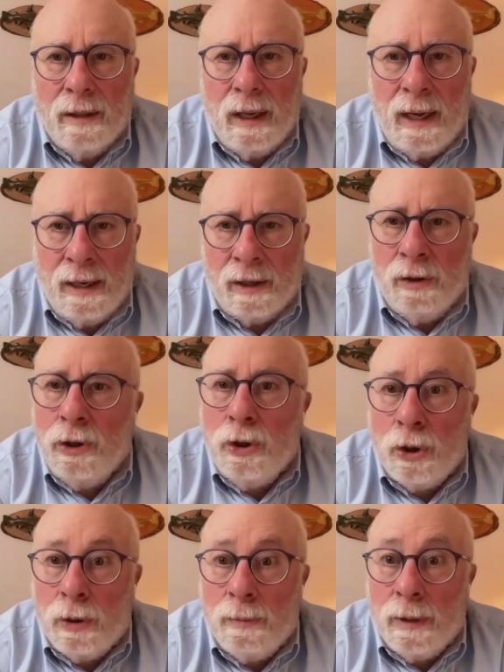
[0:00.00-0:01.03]
had a good
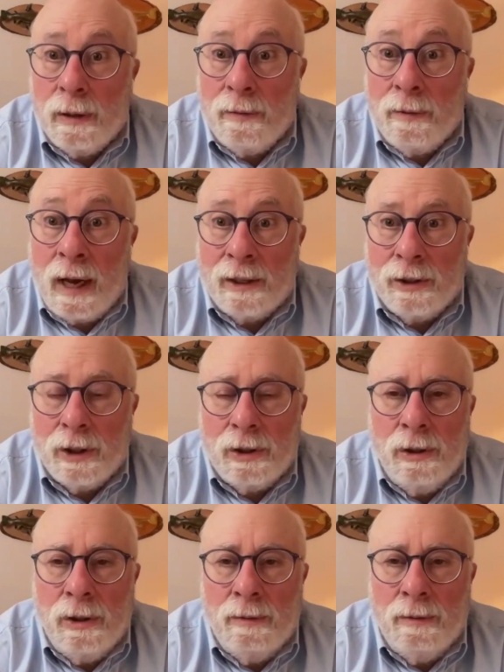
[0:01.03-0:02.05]
term that he actually
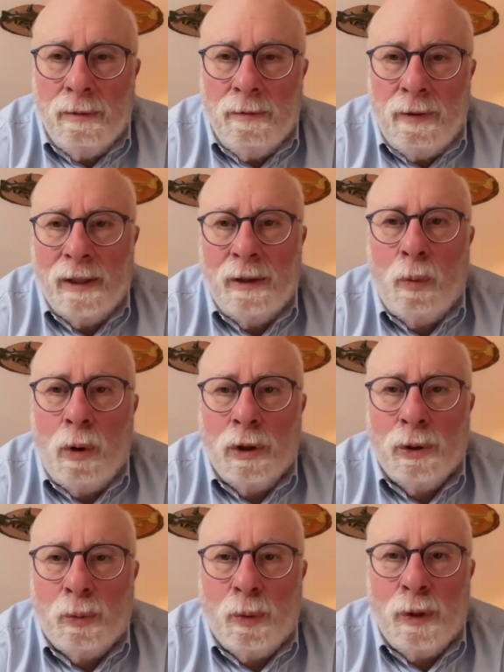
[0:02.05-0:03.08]
found that
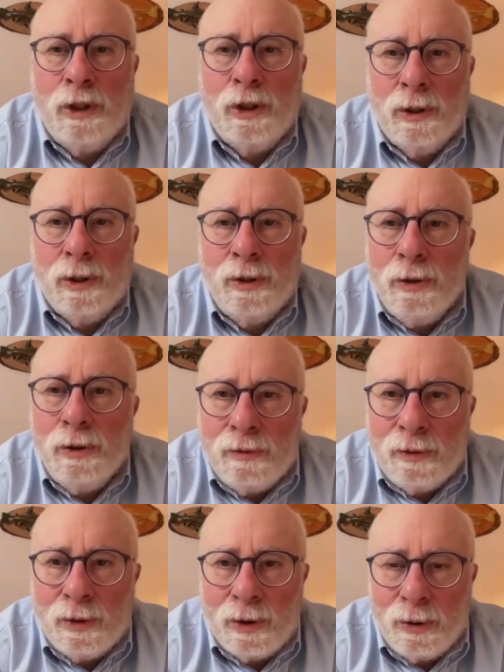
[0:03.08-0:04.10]
Walter Winchell had used
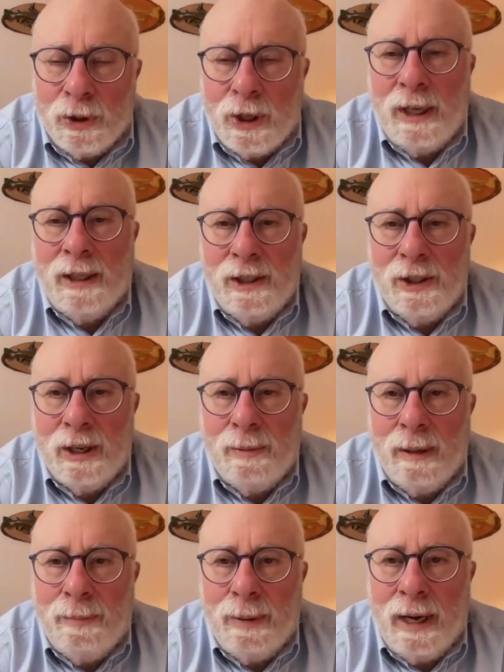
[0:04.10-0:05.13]
for an old
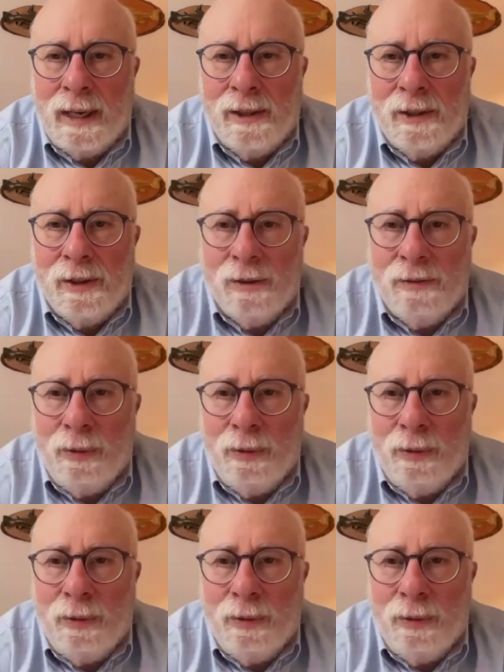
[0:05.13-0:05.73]
anti-Semite back in the